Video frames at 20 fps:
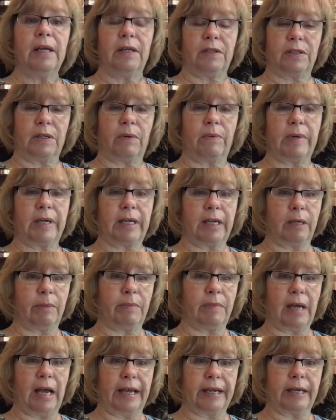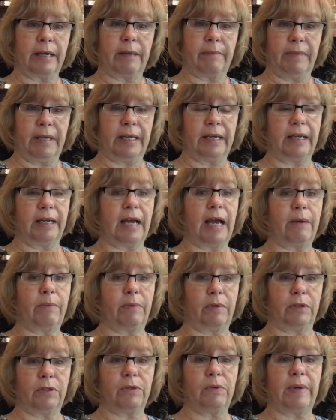So I come in and I
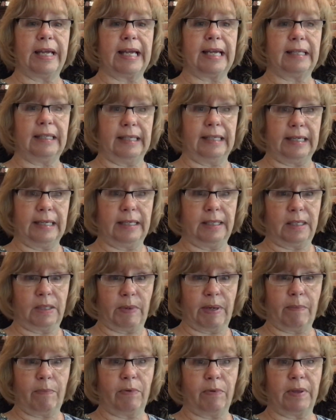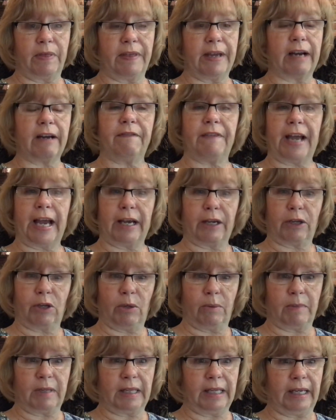will do a clean sweep with their
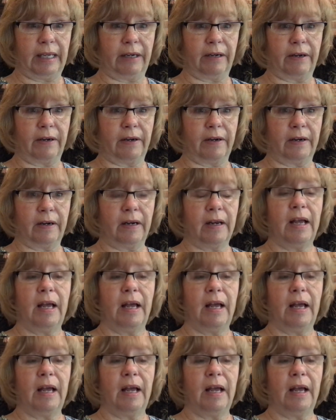vacuum cleaner.